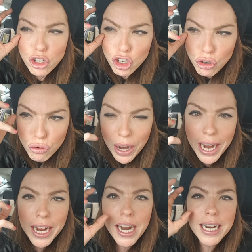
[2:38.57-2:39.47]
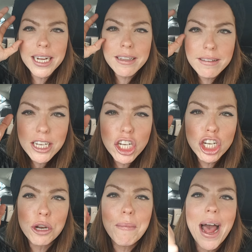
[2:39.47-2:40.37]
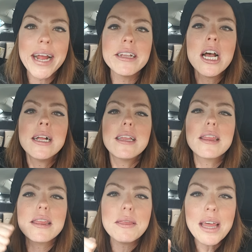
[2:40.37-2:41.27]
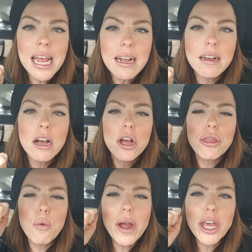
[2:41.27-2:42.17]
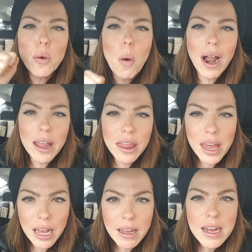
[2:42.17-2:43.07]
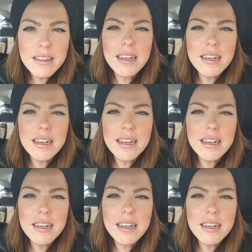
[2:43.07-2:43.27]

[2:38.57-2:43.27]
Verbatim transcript: train and condition your mind to think the way you want to think,